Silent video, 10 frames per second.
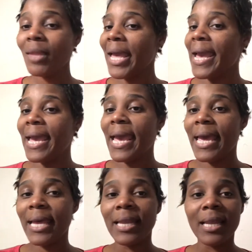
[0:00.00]

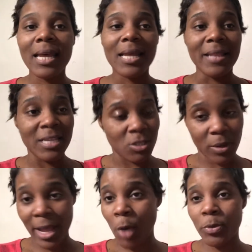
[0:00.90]
and this is
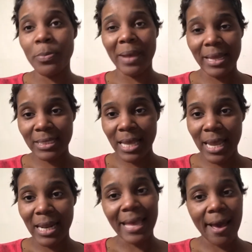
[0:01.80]
going to help you
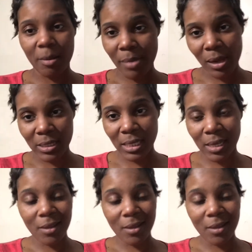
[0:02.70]
maintain accountability.